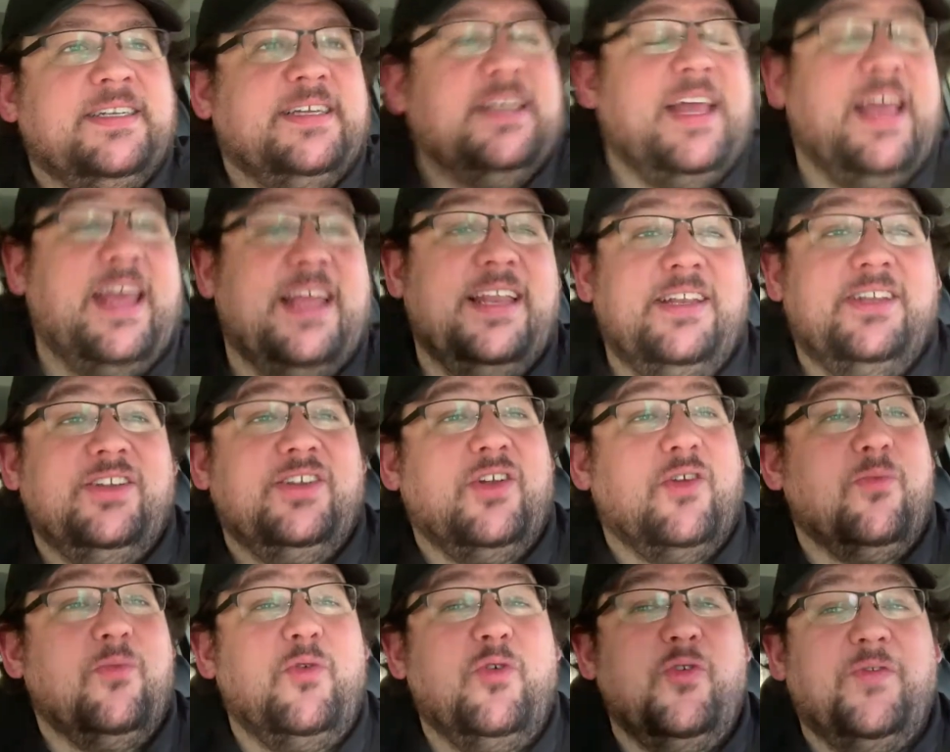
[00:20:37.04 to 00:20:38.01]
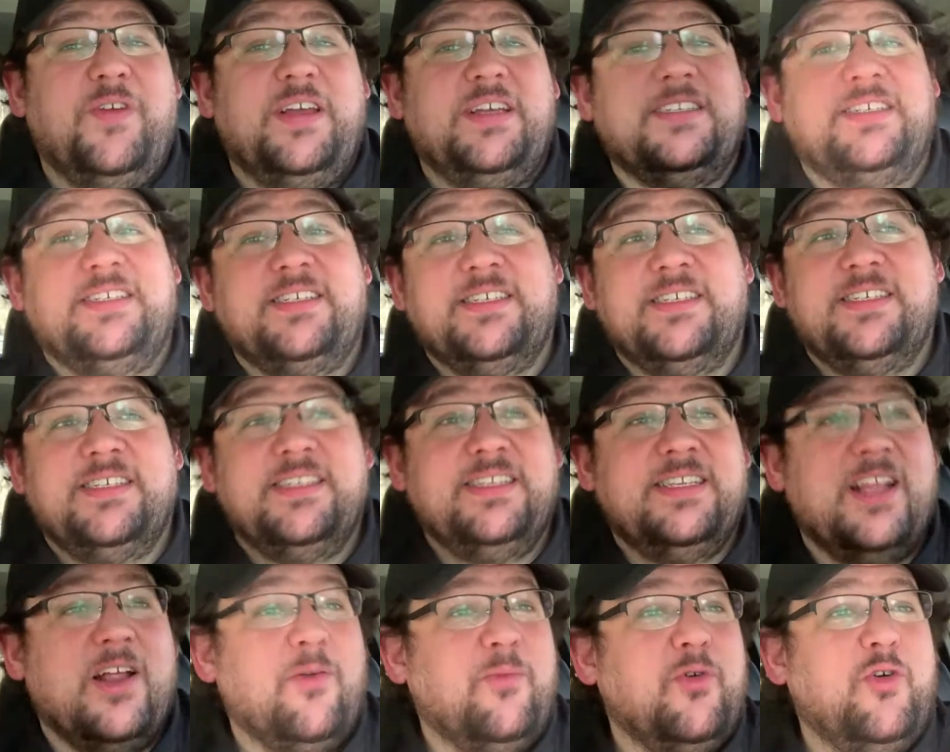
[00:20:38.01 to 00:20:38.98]
And their movies,
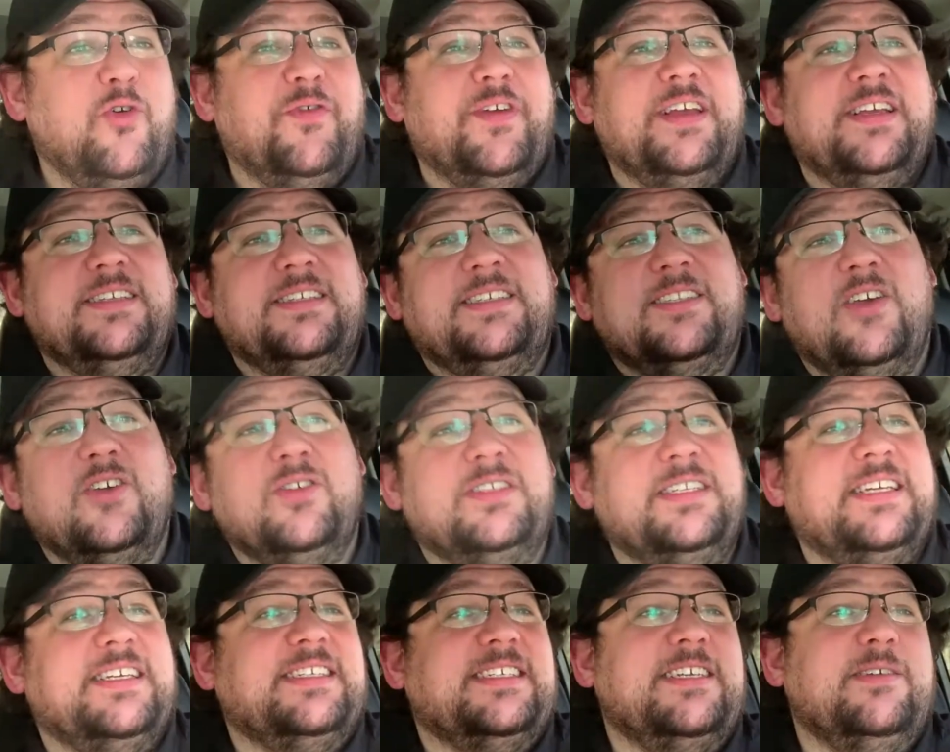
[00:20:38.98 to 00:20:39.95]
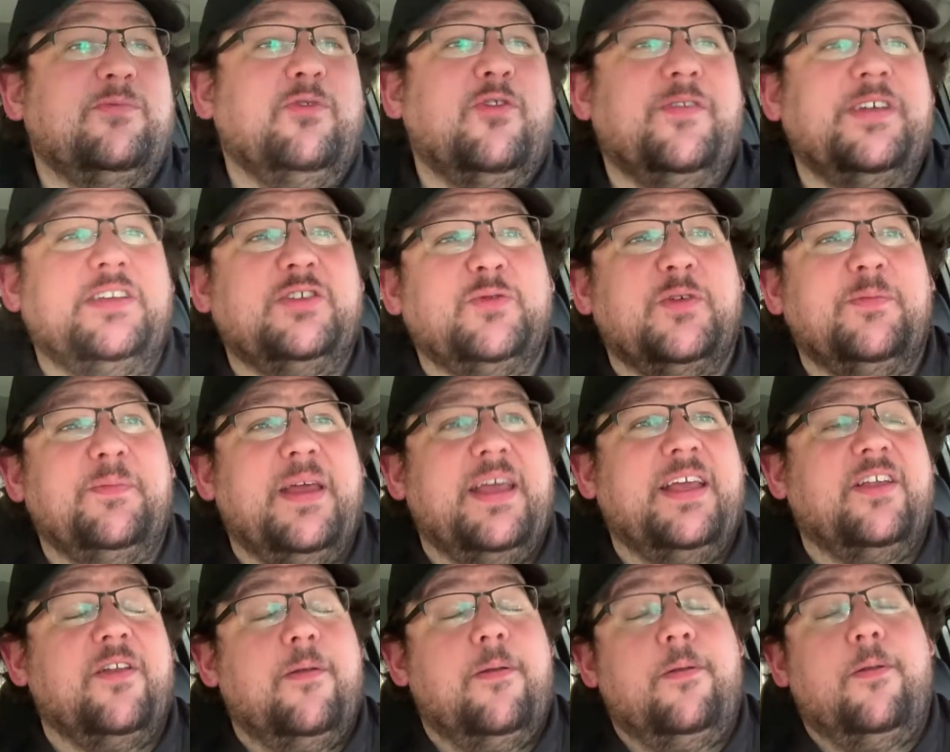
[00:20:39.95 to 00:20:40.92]
those DC movies would
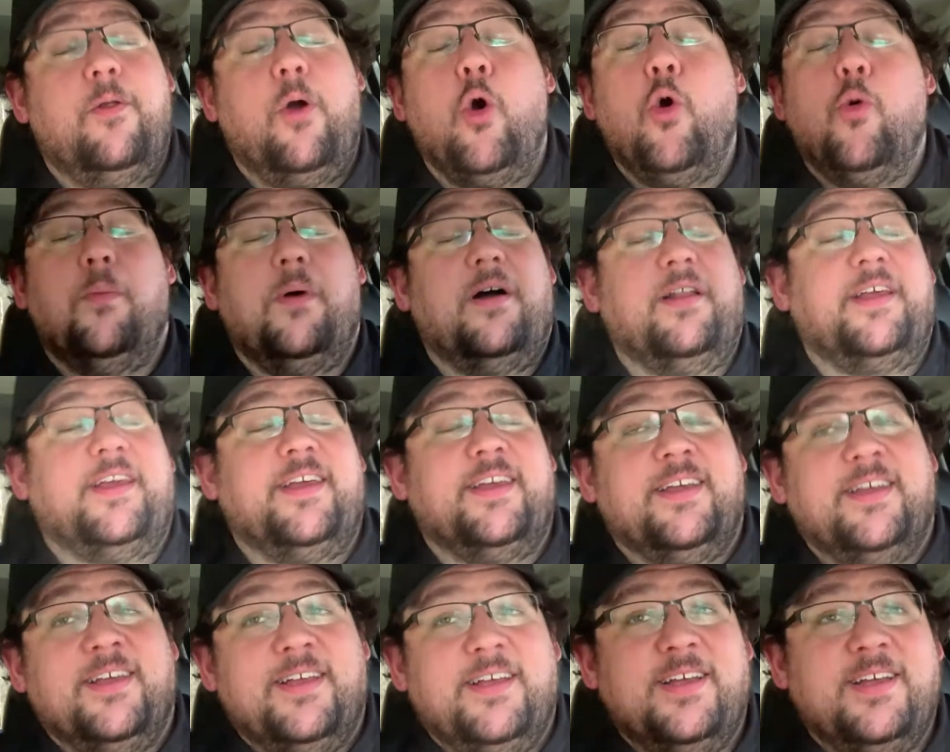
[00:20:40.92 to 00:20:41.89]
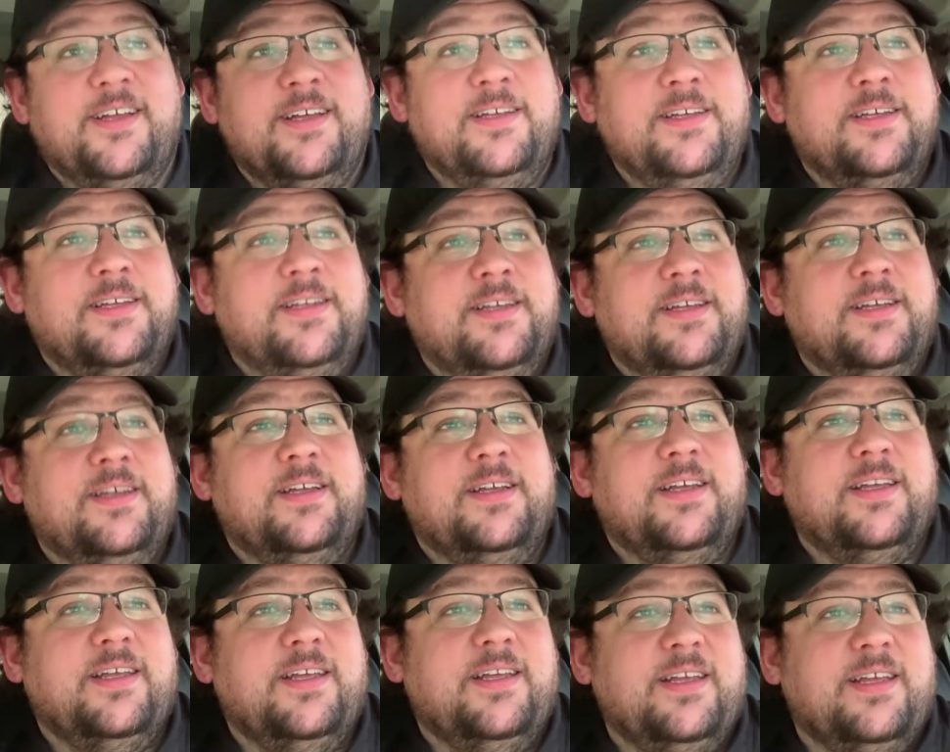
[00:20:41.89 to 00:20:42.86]
make no money.
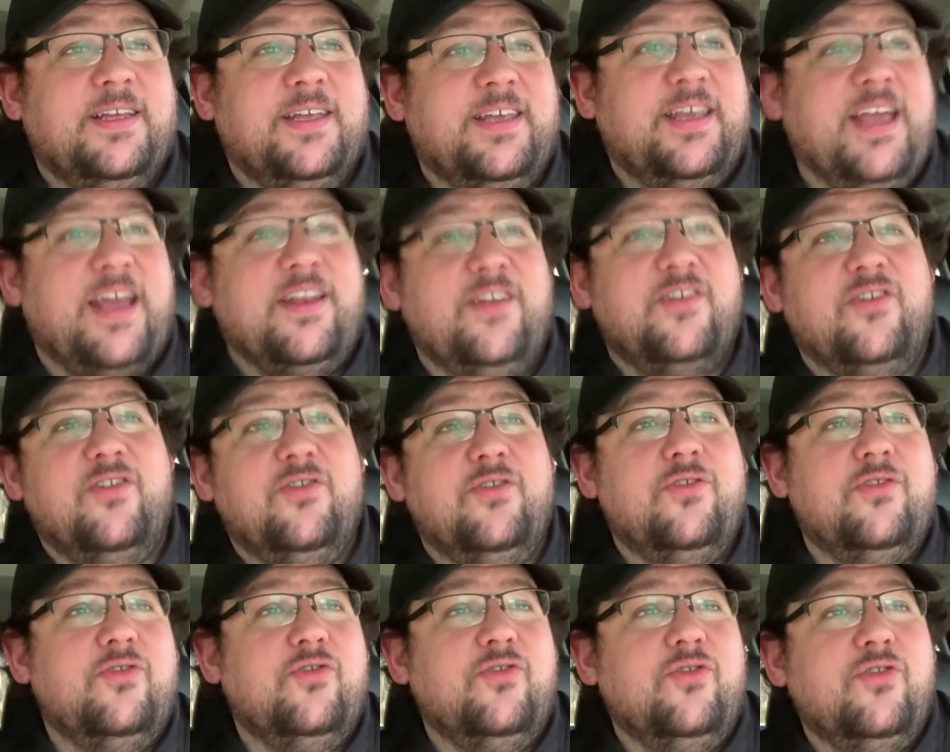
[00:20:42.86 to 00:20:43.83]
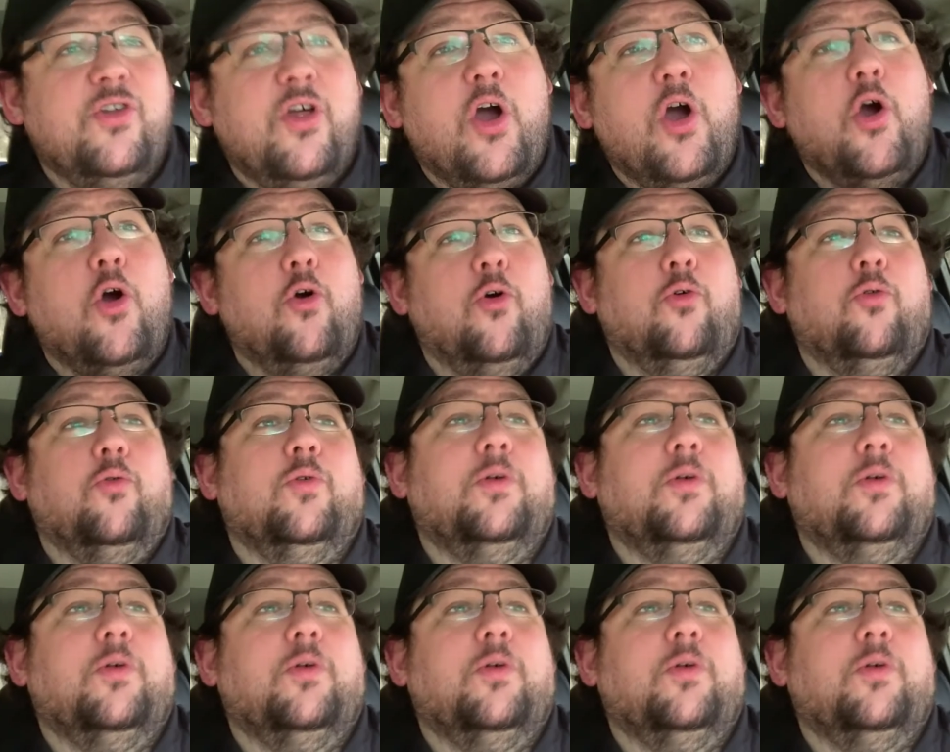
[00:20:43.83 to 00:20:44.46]
Get no